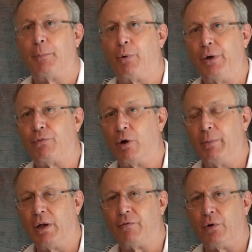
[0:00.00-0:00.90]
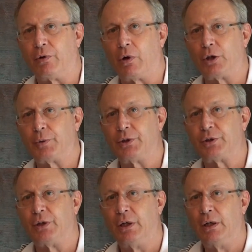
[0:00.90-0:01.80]
0.4 millivolt
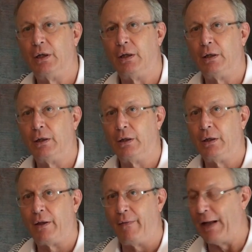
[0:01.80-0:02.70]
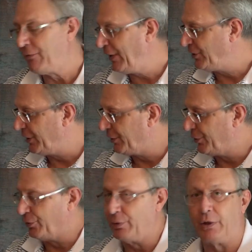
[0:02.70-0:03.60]
cartridge. That feeds
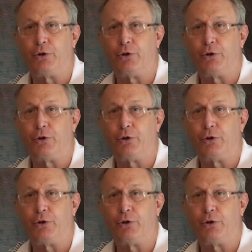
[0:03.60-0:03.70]
into